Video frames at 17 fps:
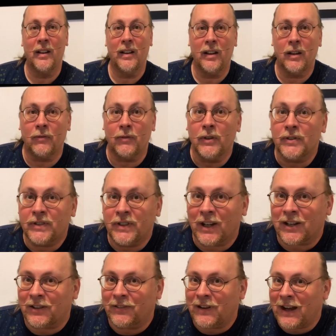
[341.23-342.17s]
If you
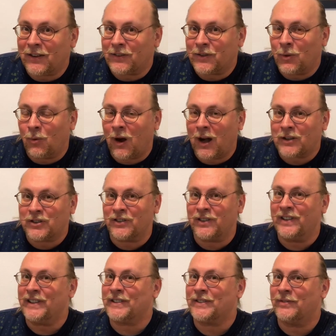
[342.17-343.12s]
stuck around to watch
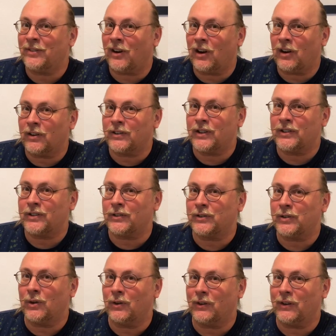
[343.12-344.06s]
this far in the
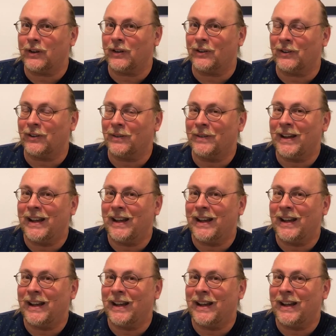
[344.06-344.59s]
tutorial,